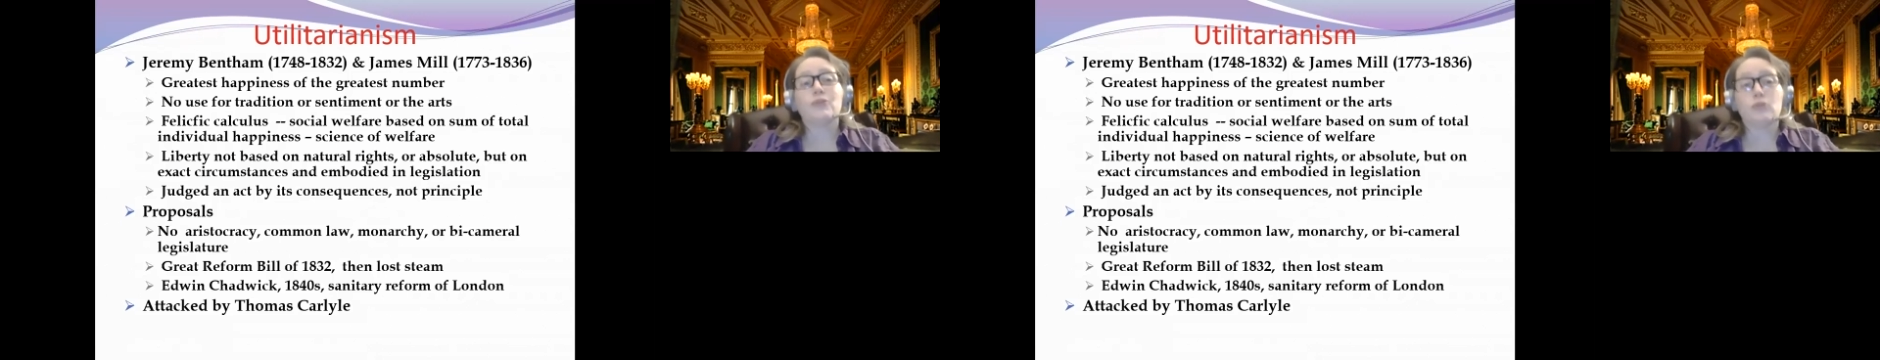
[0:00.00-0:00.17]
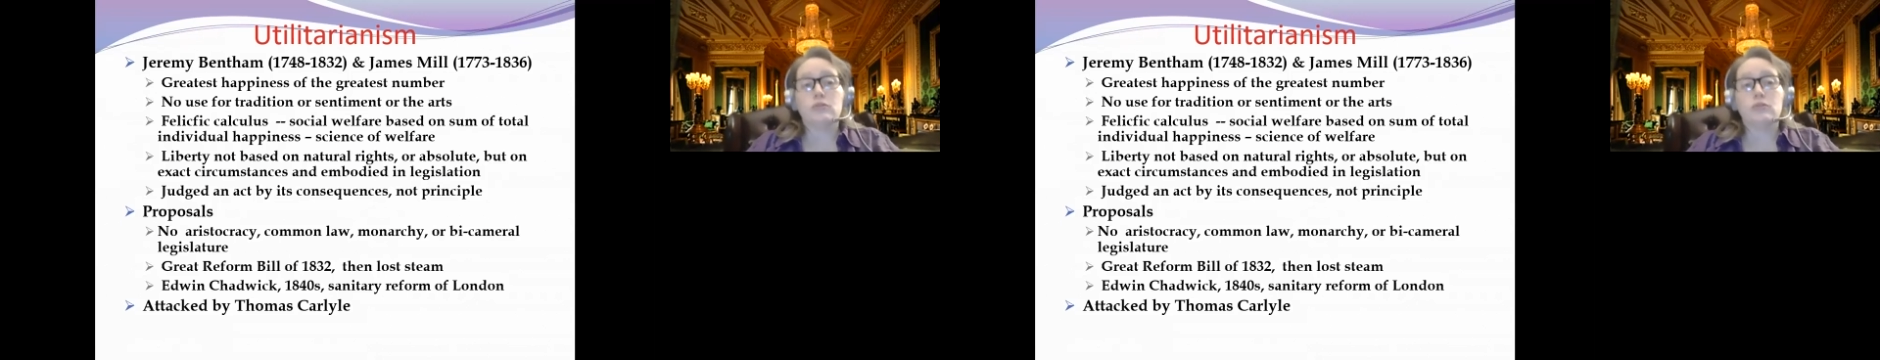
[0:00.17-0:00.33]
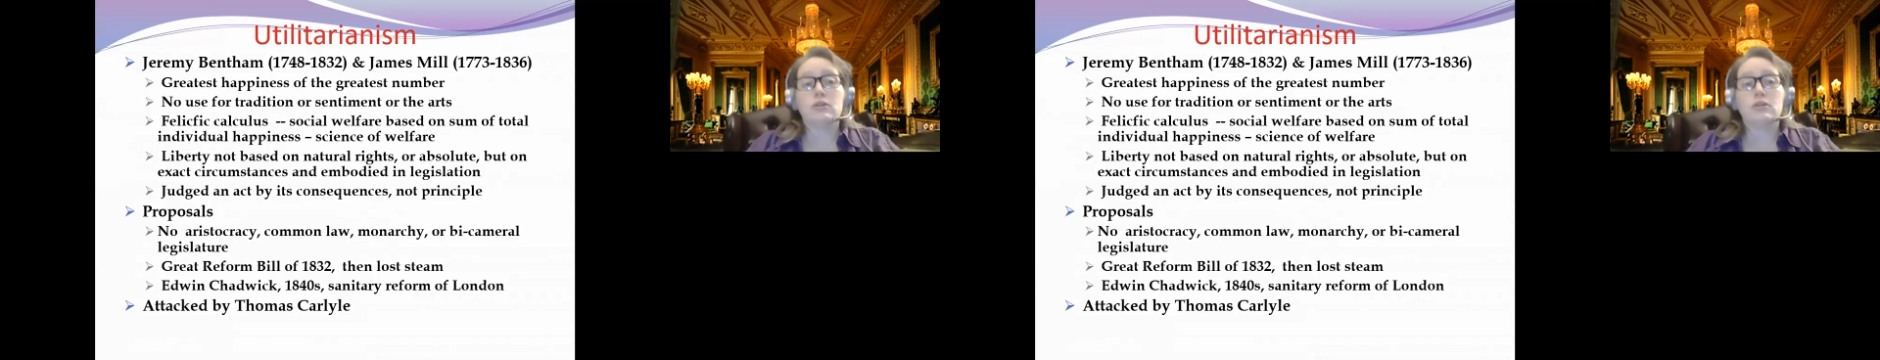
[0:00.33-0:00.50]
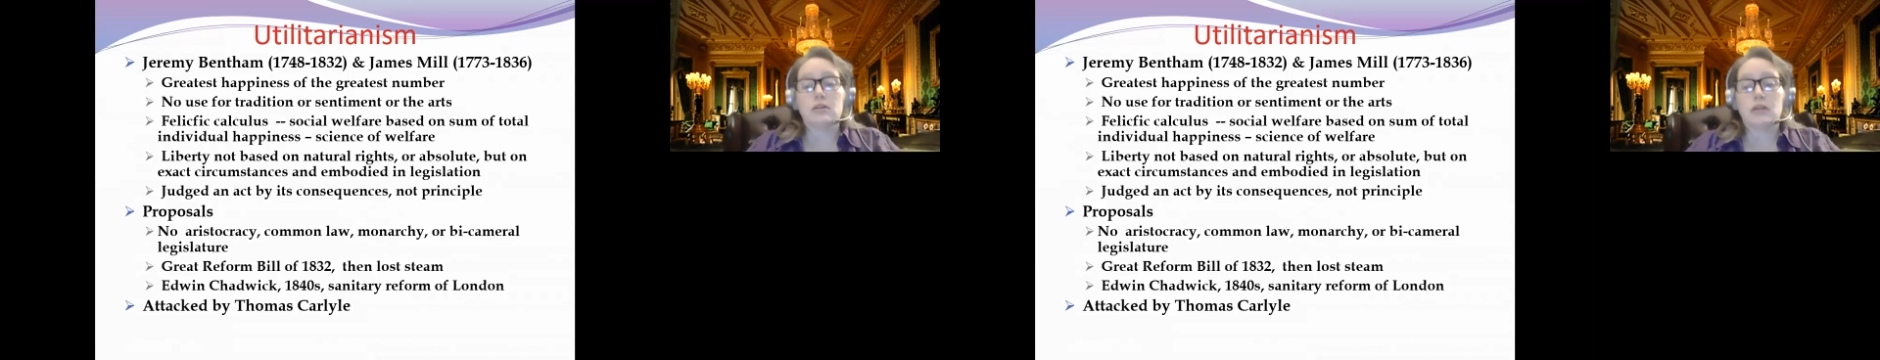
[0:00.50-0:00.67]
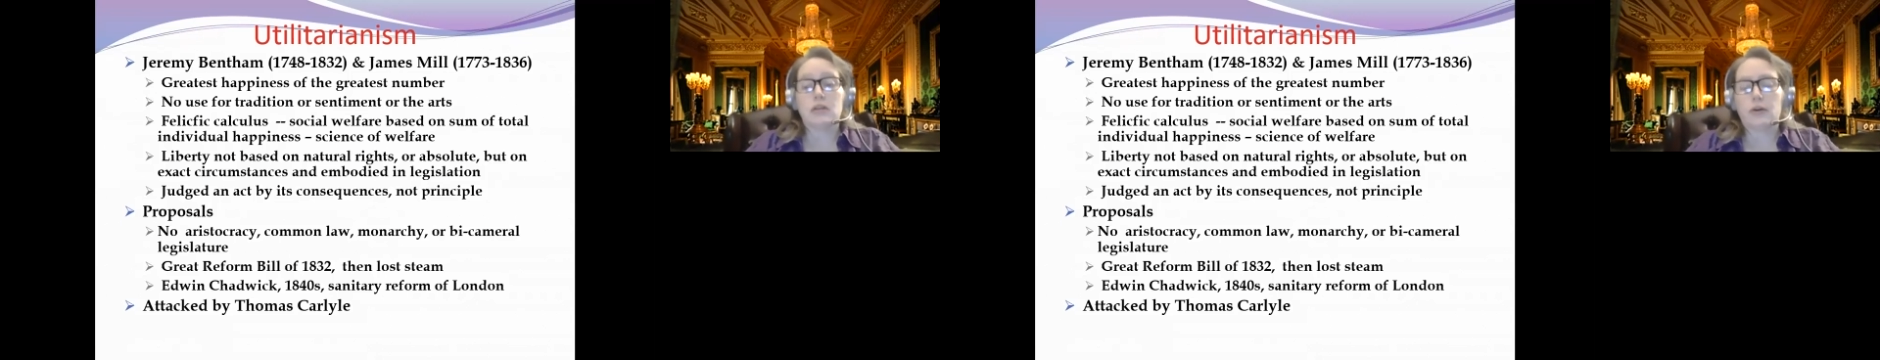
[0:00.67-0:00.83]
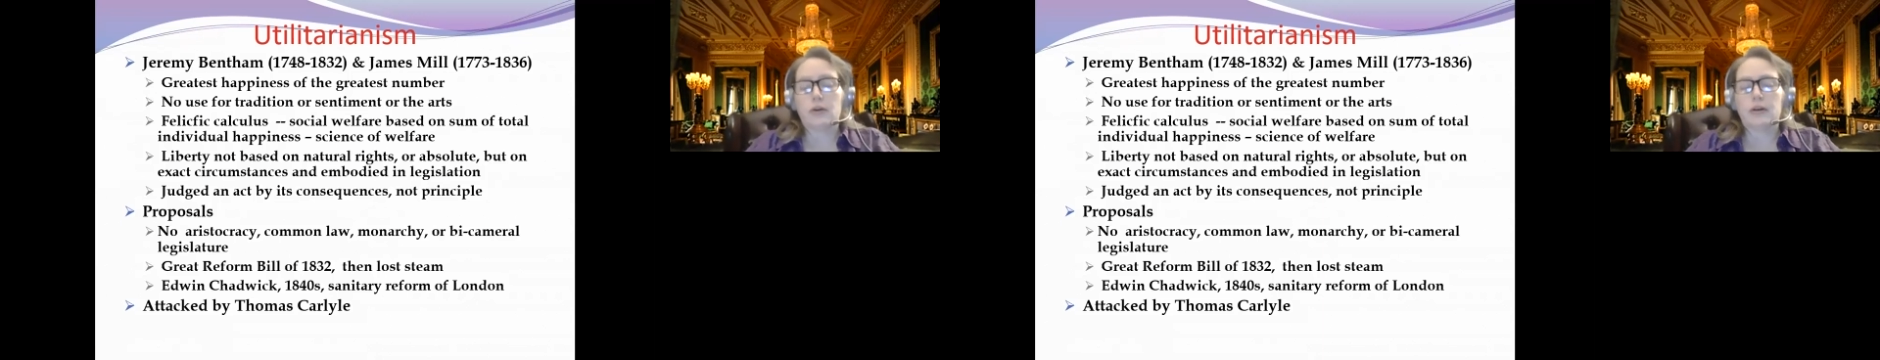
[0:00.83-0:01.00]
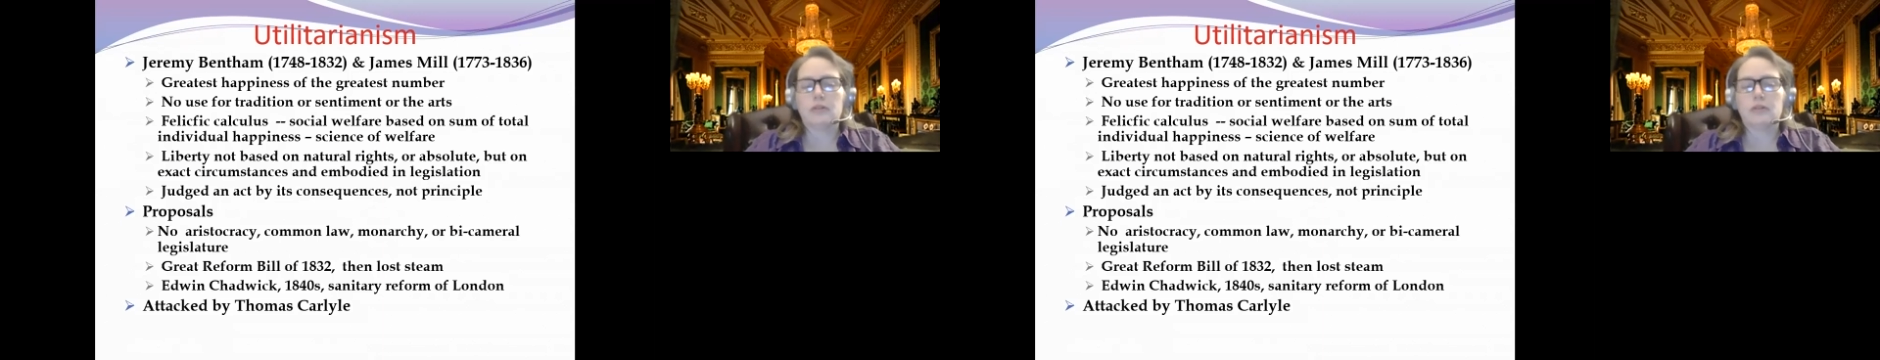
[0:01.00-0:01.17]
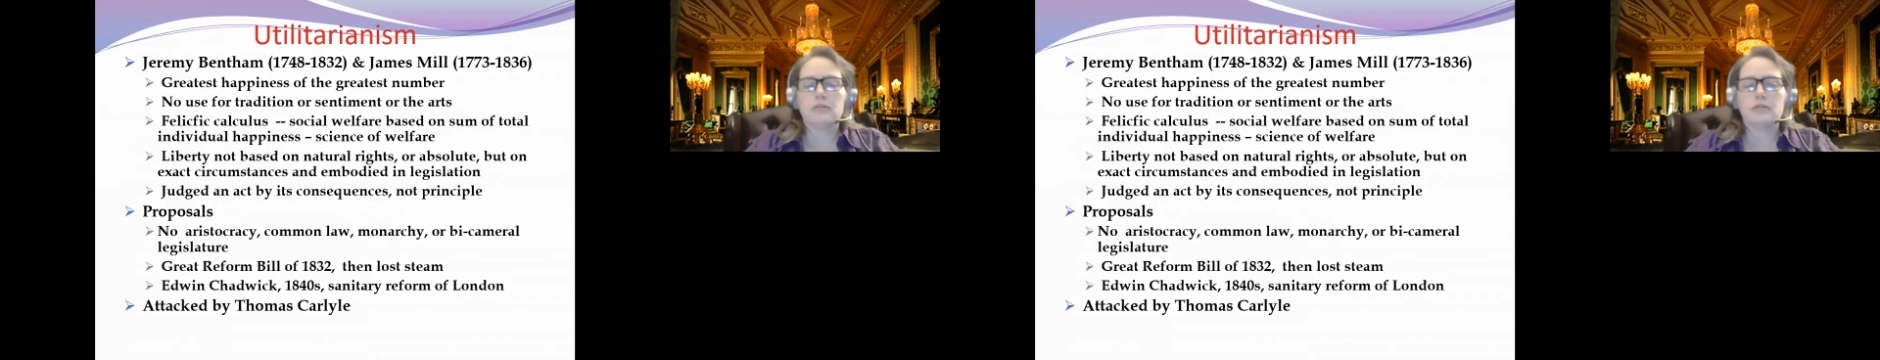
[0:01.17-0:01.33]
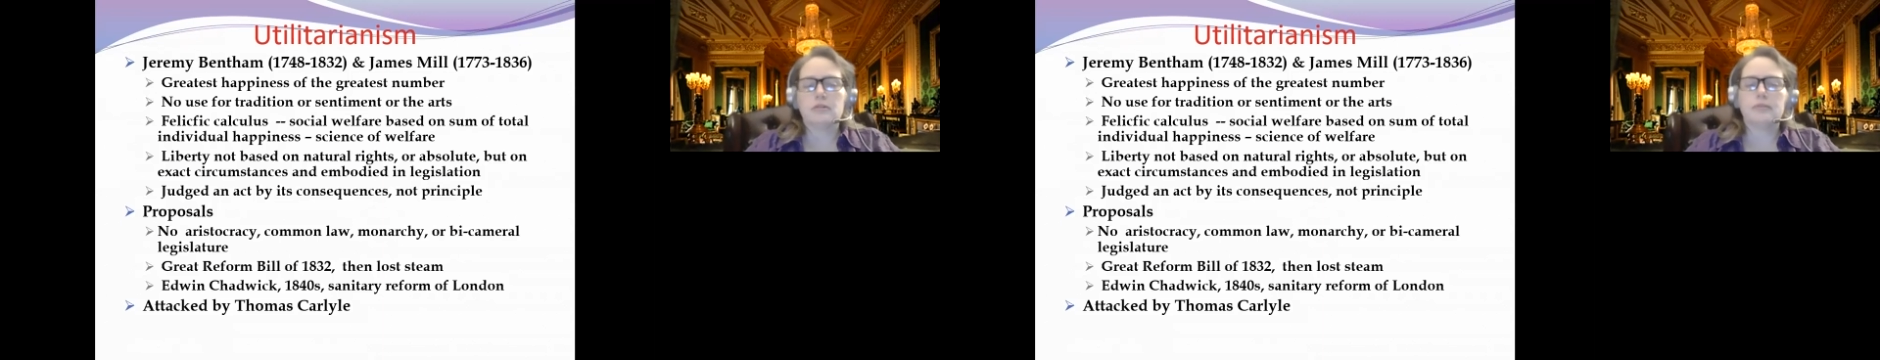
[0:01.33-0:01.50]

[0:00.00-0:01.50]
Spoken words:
utilitarians.